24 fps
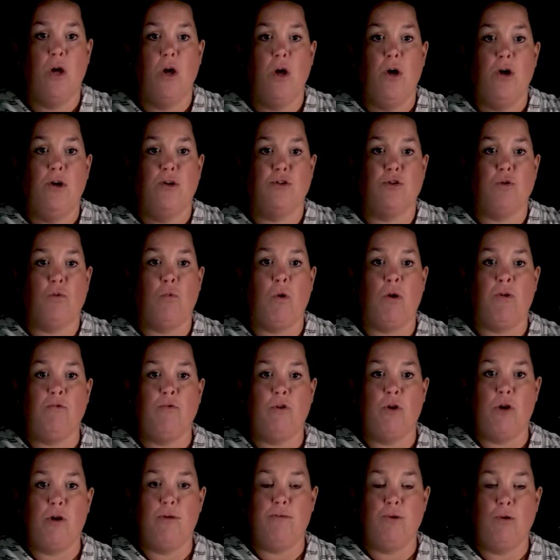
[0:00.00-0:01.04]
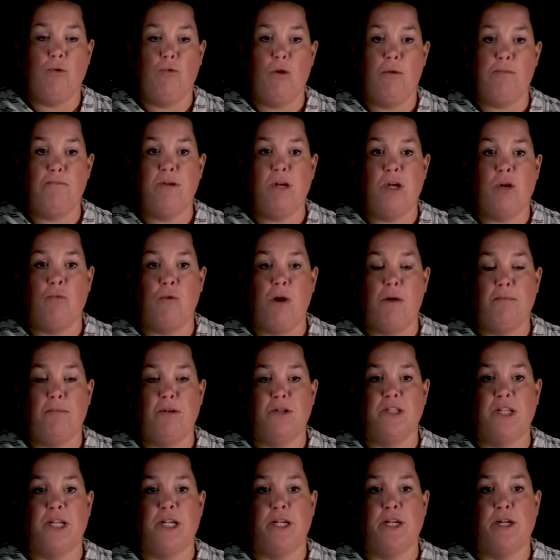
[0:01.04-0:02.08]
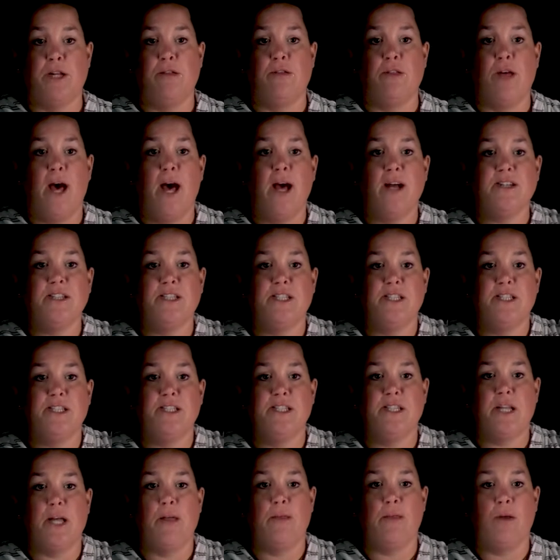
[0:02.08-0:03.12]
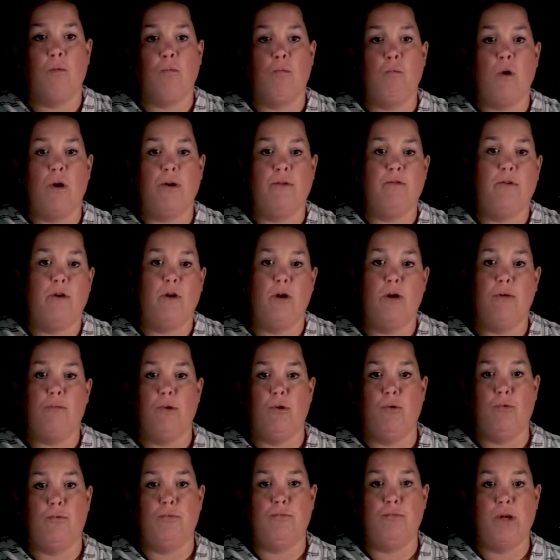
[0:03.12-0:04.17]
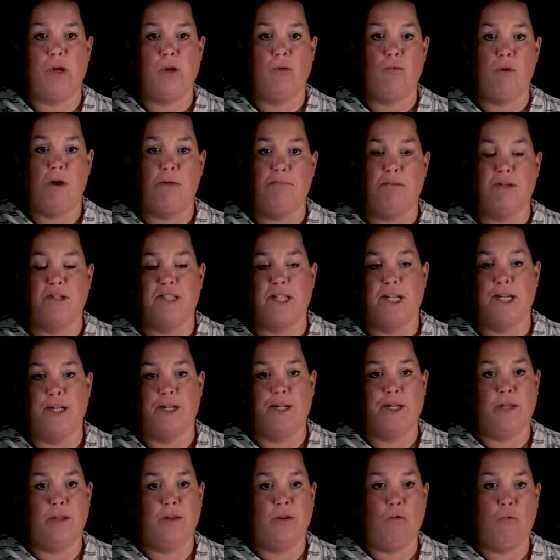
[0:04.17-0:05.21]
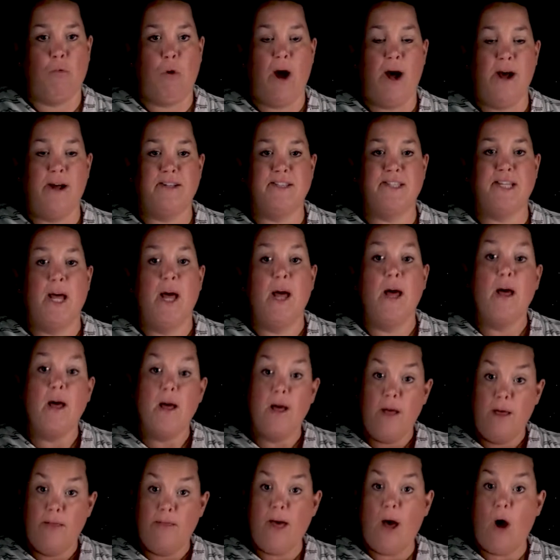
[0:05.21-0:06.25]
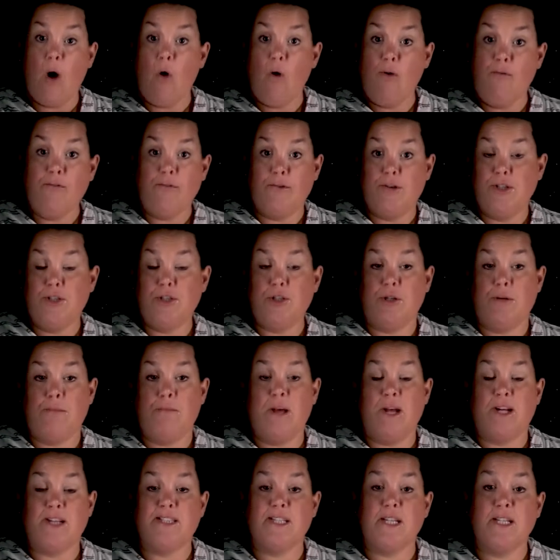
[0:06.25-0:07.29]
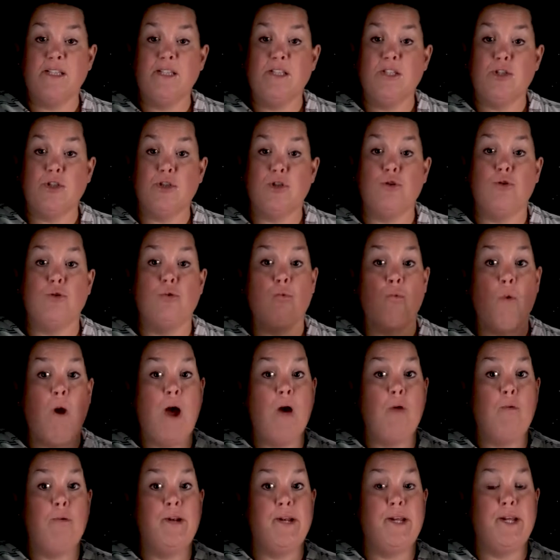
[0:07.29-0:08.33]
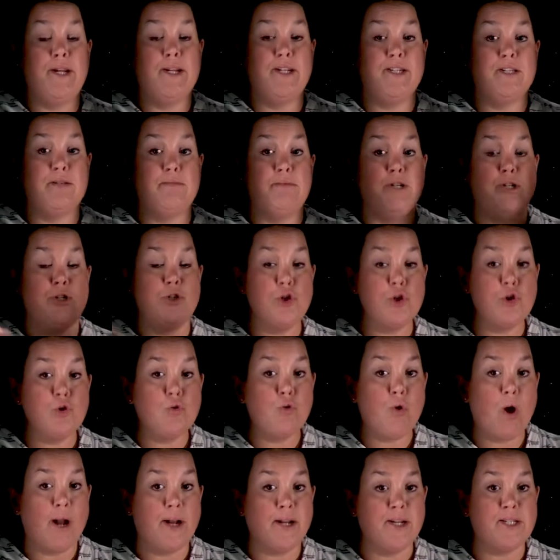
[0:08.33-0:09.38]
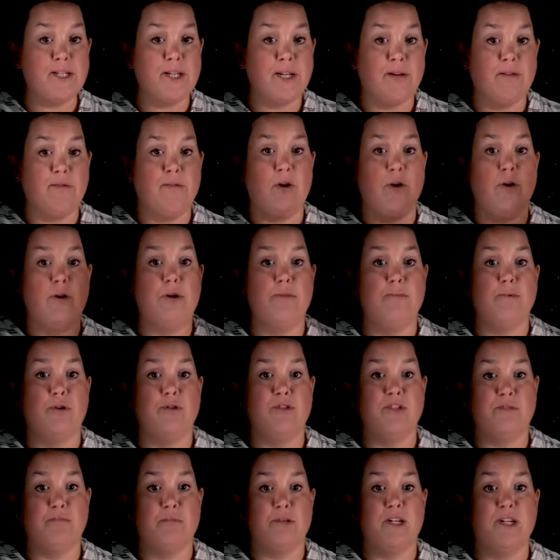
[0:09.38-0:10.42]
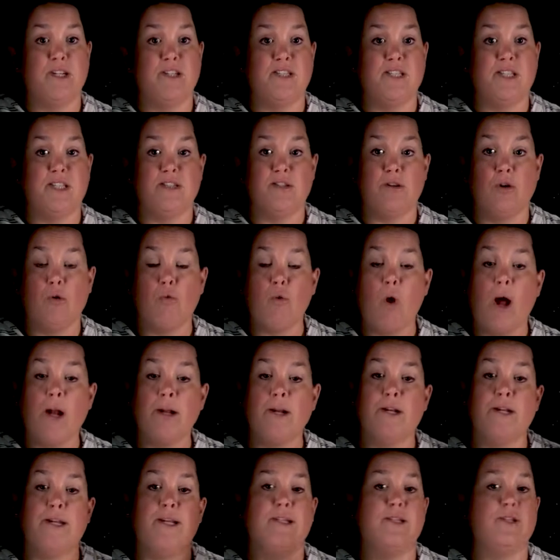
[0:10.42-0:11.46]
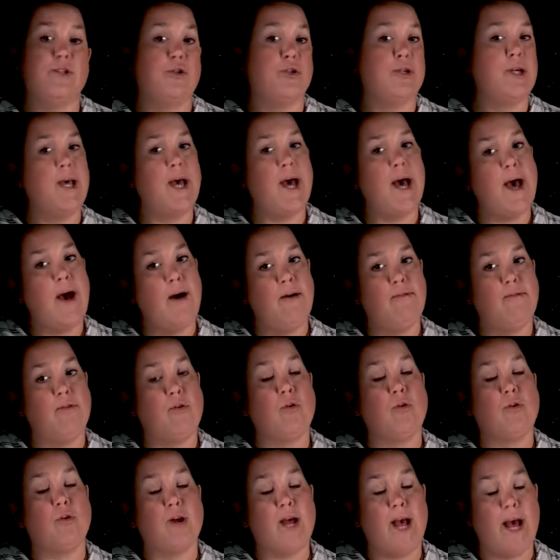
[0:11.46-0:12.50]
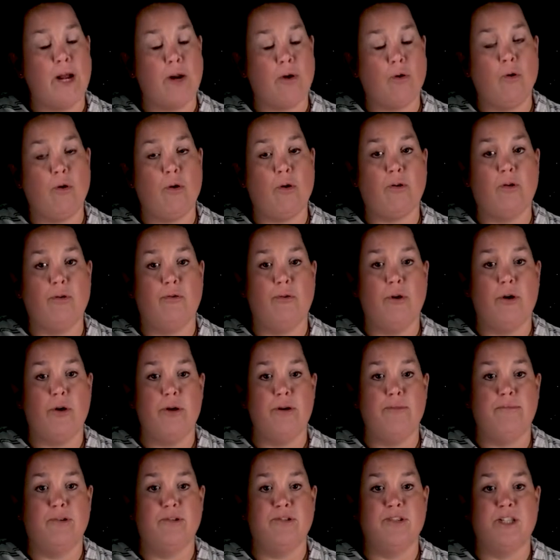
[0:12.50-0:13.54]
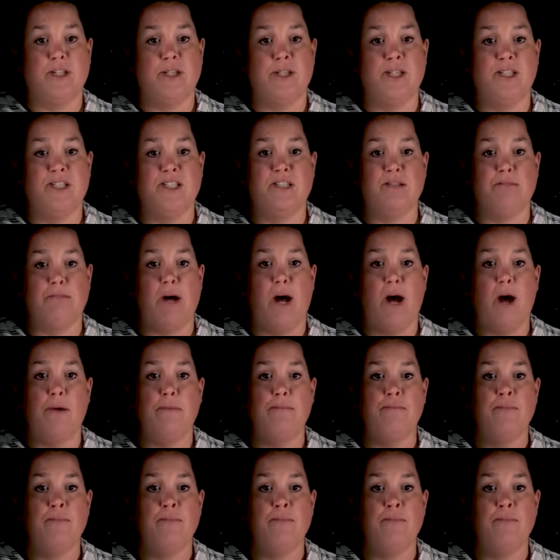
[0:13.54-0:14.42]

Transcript: So one variable being represented in the x's and then one variable being represented in the Ys, That hopefully should make sense to you why we need it to be two quantitative variables because these are quantities. You can't have categorical variables in this spot.